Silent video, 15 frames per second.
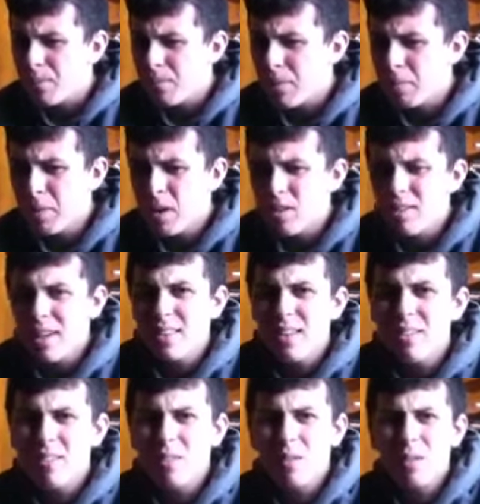because that
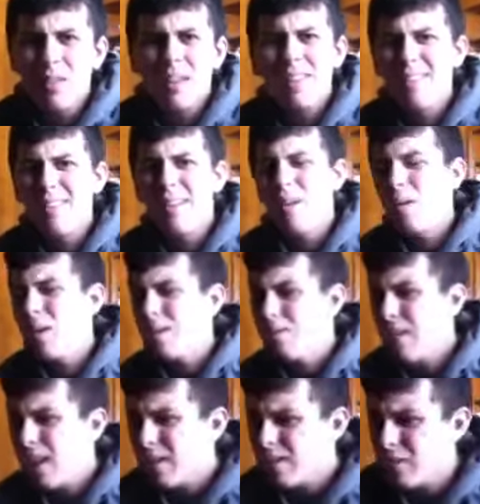only
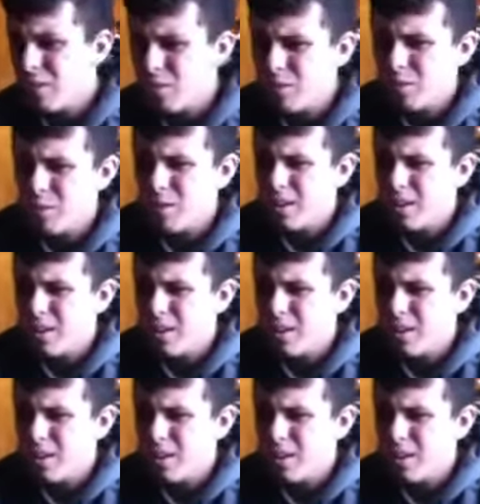affects you,